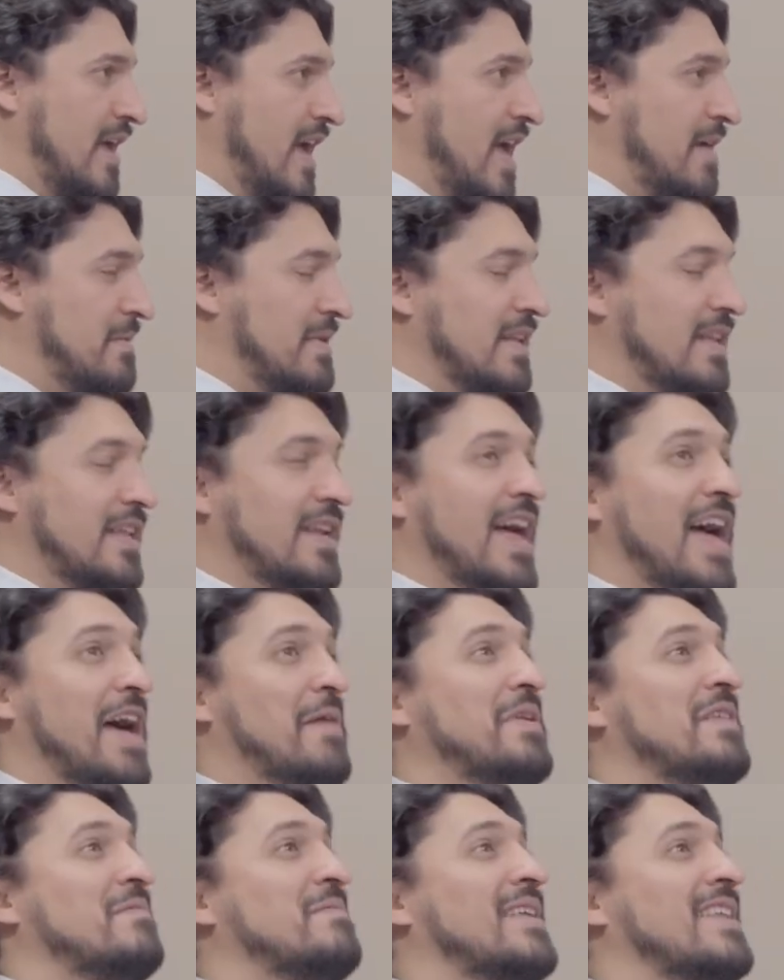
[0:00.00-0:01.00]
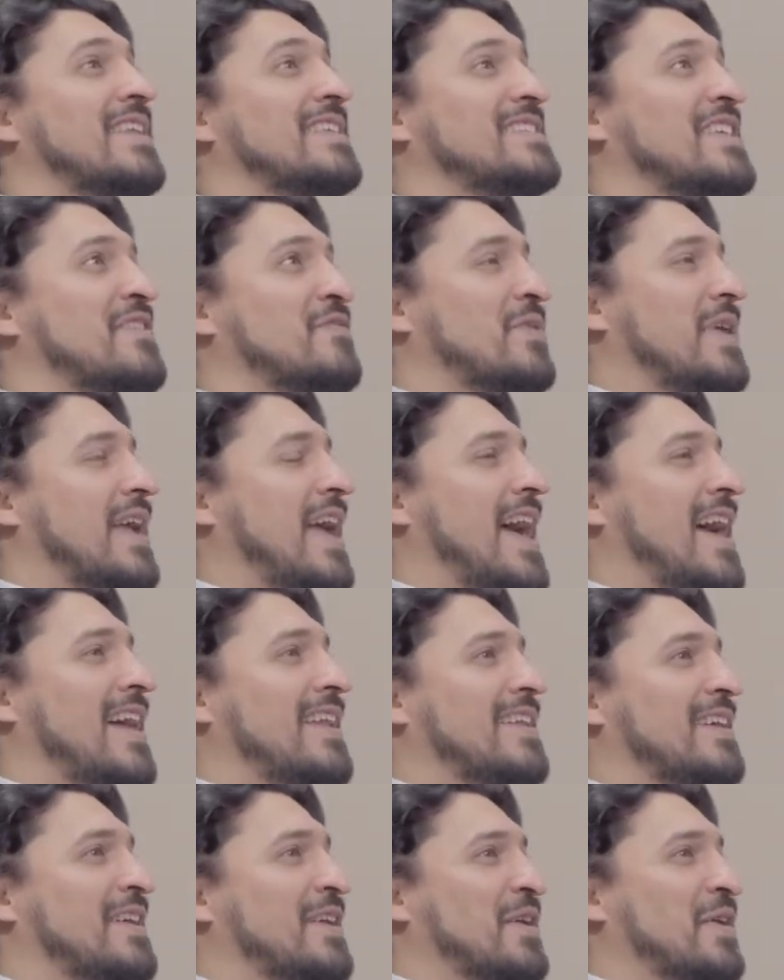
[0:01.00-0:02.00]
I mean, Lena, how many meetings have we
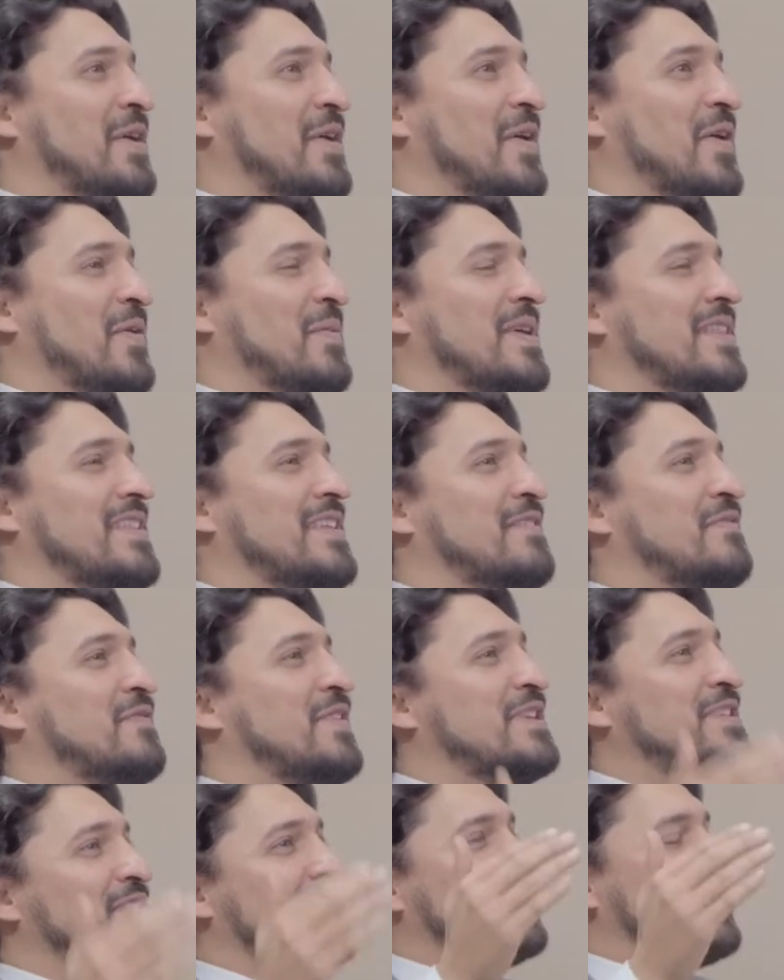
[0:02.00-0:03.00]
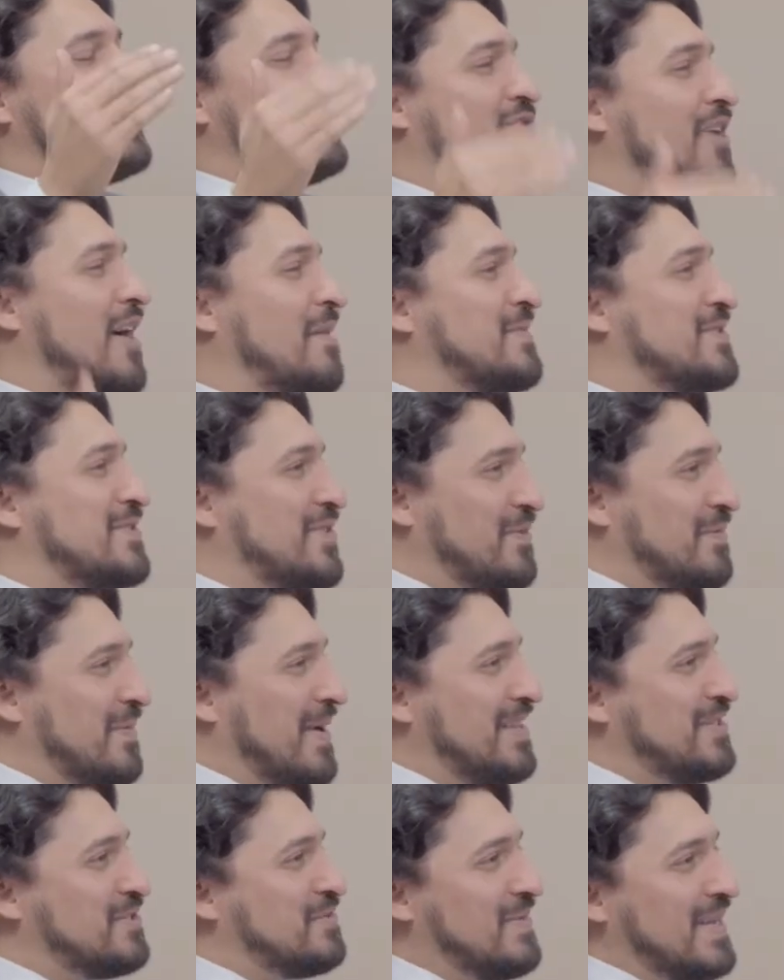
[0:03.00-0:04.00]
had where the efficiency drops so
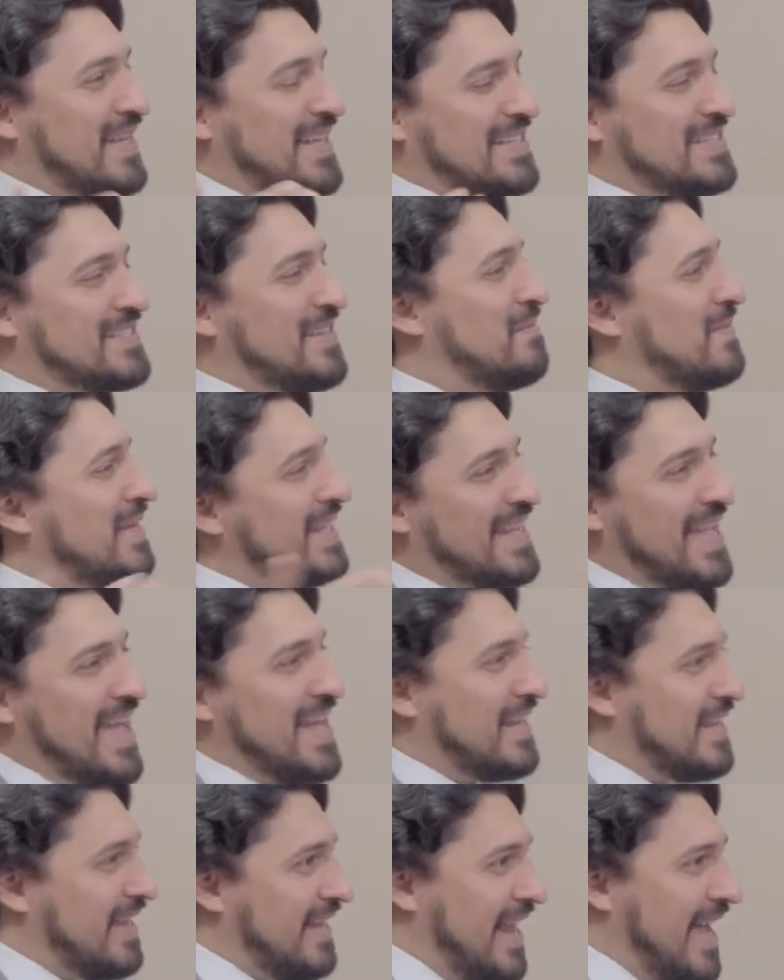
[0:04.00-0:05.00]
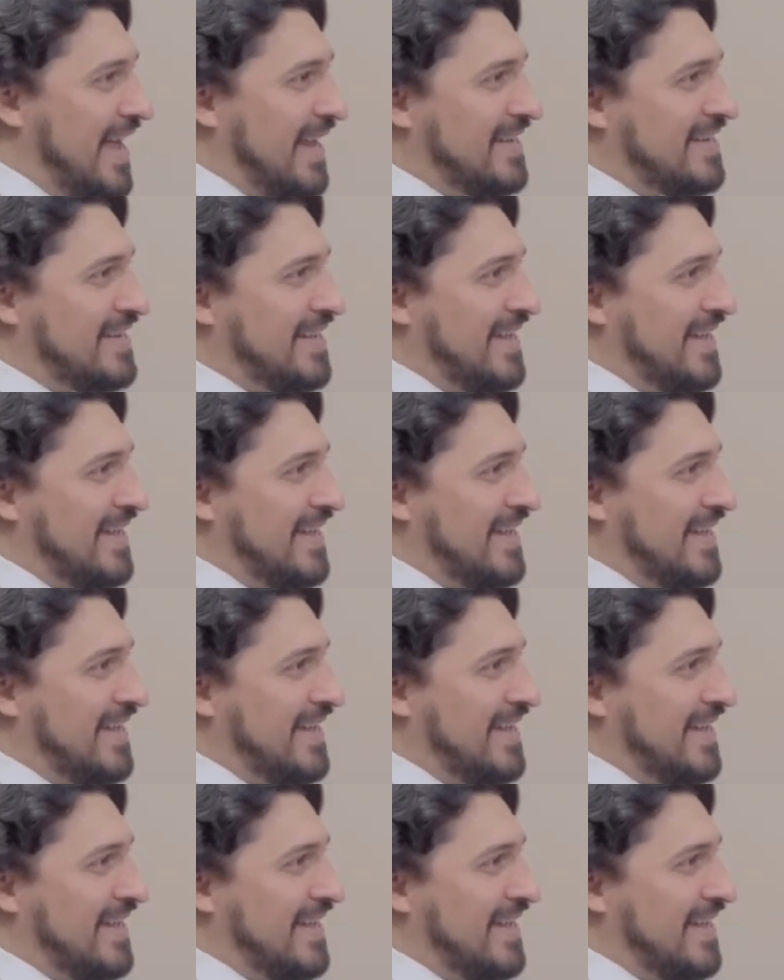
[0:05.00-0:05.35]
much because yeah. somebody can't connect?